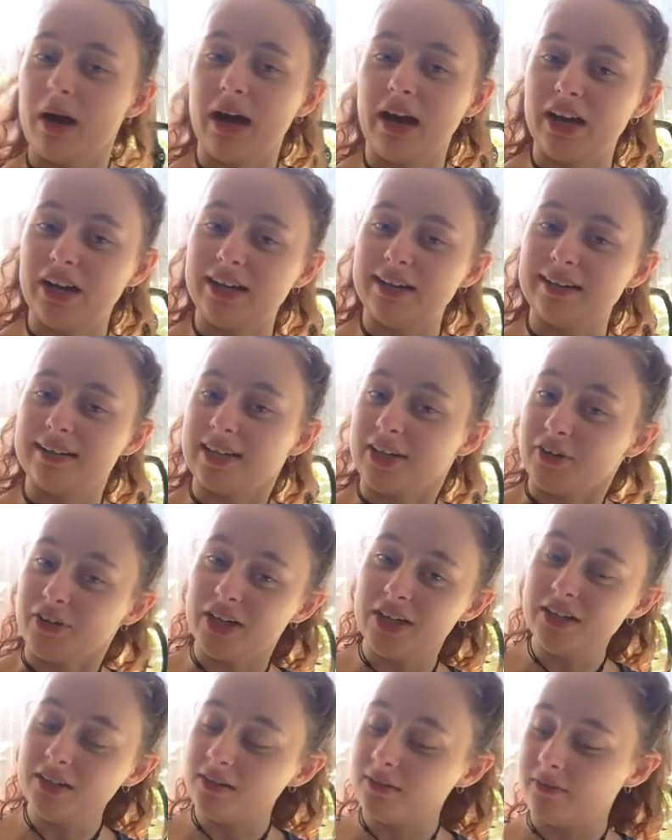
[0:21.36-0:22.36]
my
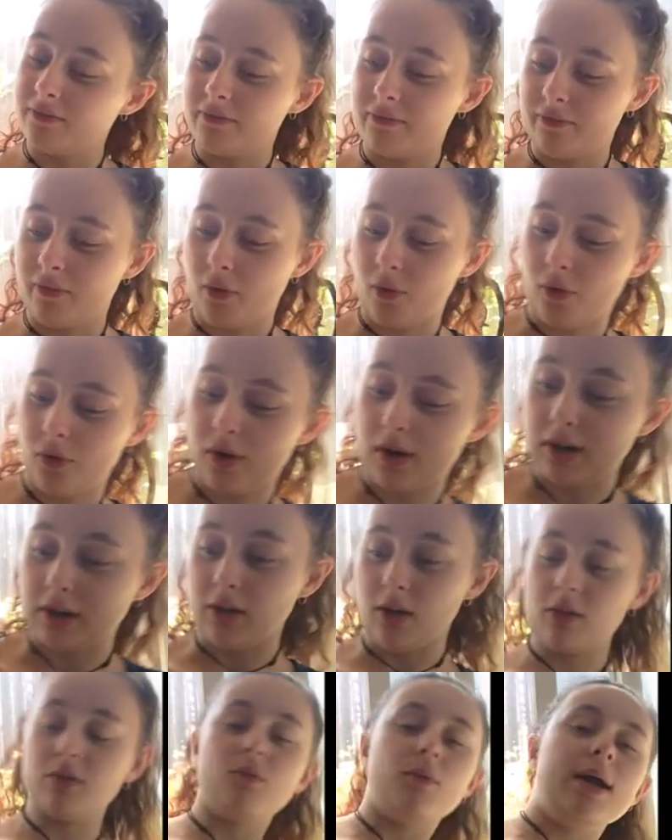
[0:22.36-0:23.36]
theories for
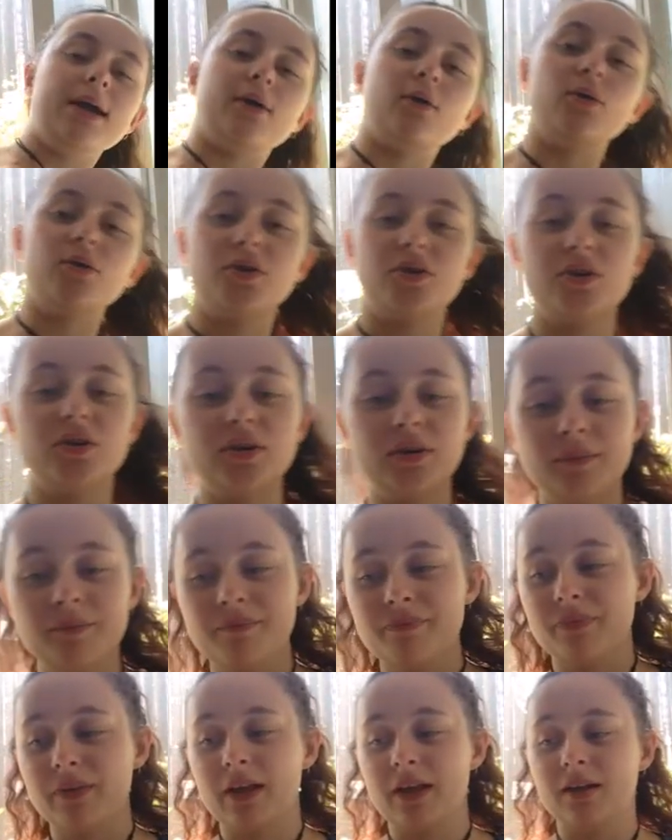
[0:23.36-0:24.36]
another week or two,
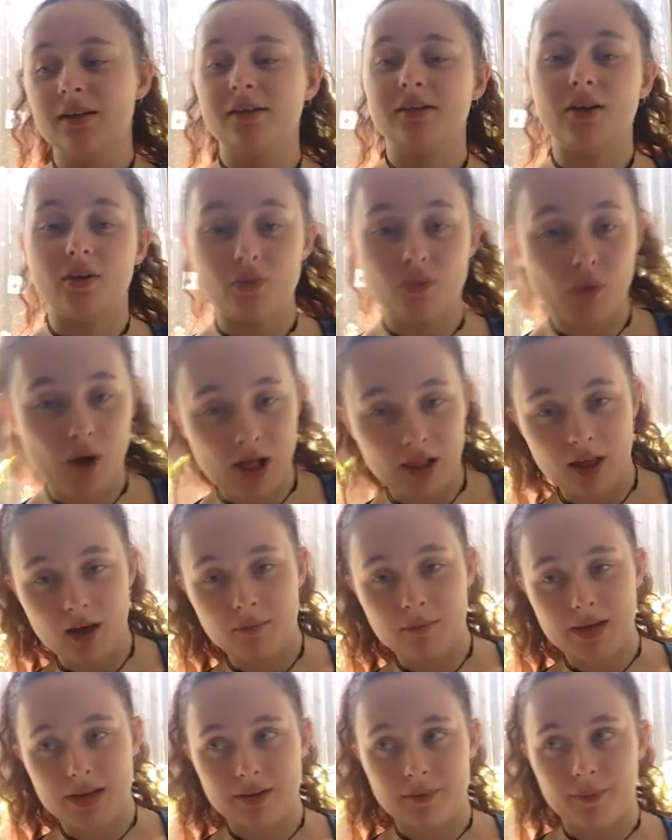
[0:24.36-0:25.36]
just while
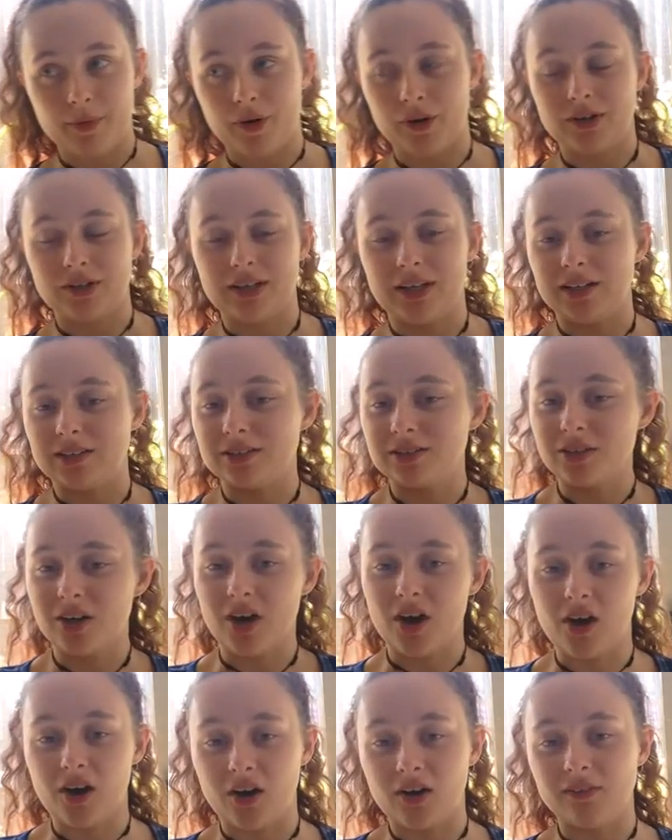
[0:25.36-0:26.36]
I'm in the process
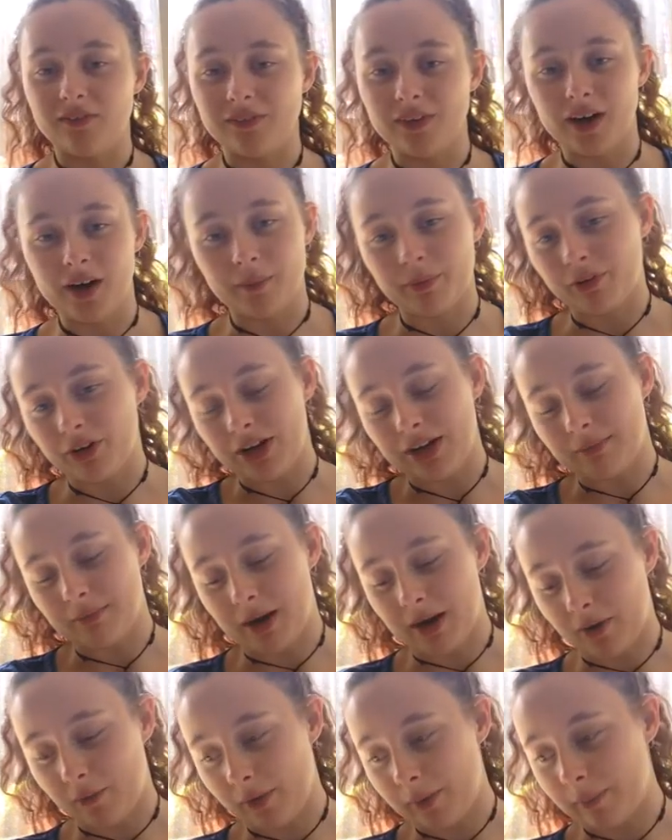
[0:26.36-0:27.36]
of upgrading
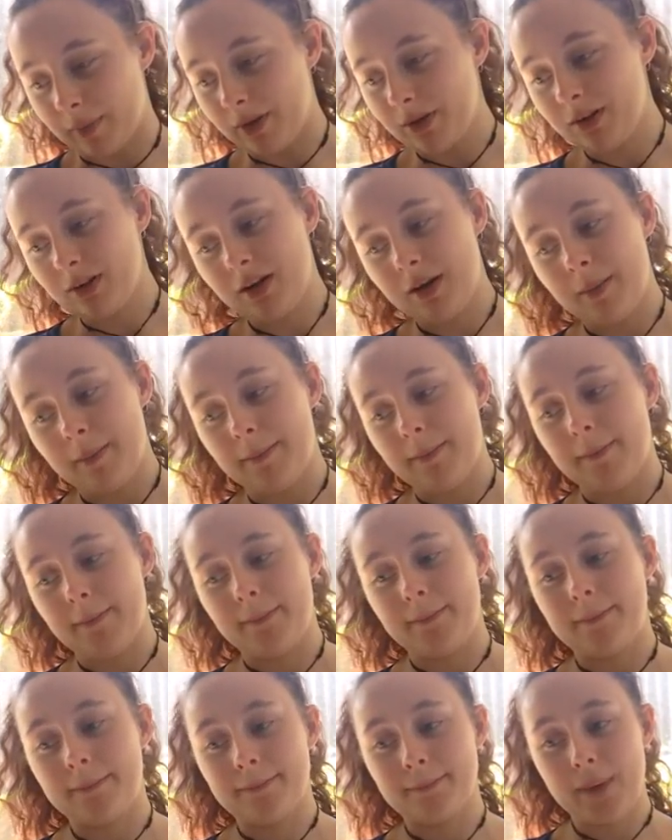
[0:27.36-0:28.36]
my equipment.
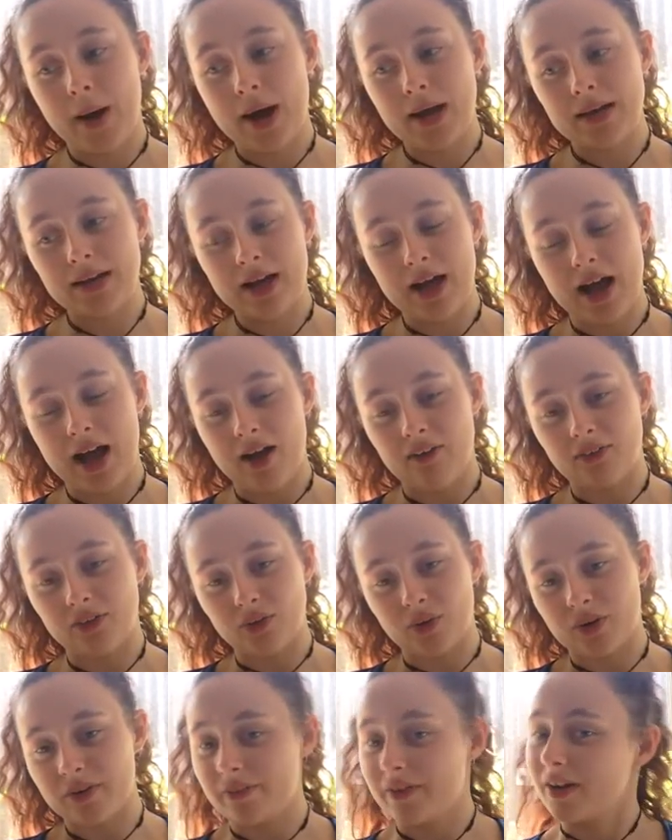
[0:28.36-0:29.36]
But I have
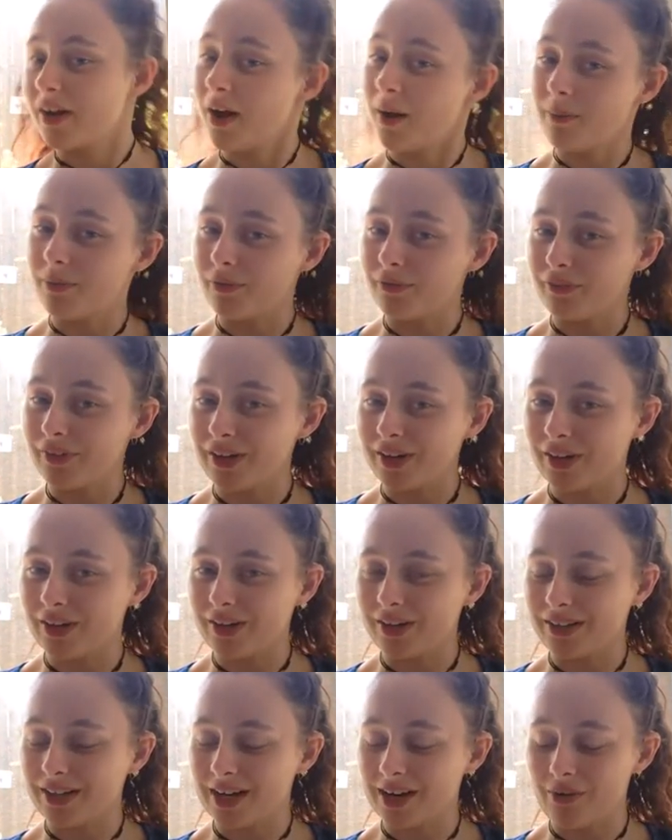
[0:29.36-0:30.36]
sort of a couple
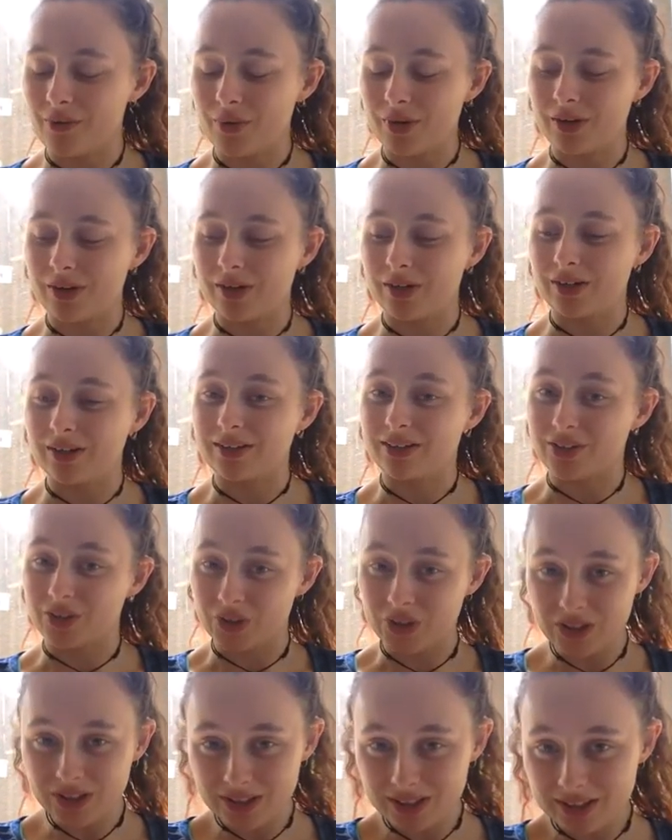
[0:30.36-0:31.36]
videos that I want to
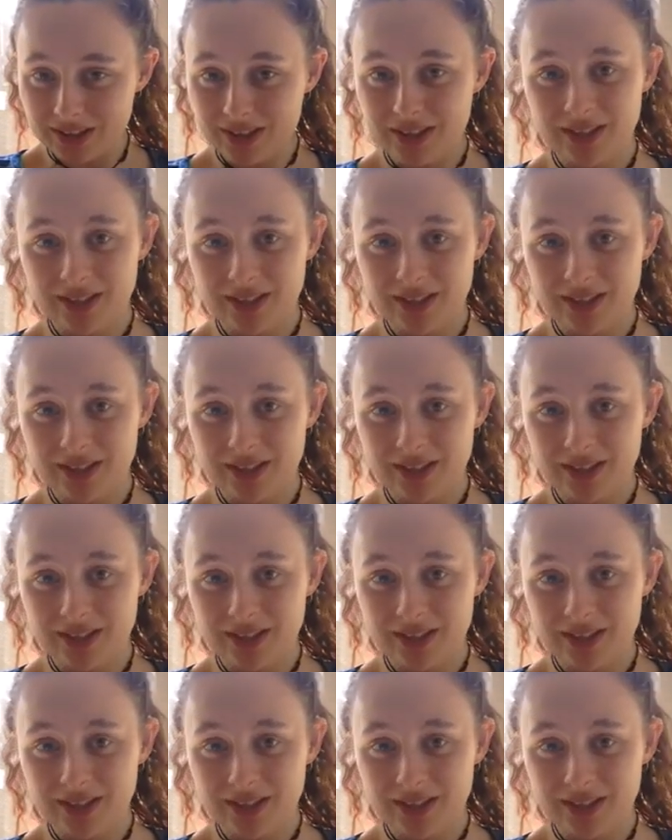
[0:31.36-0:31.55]
do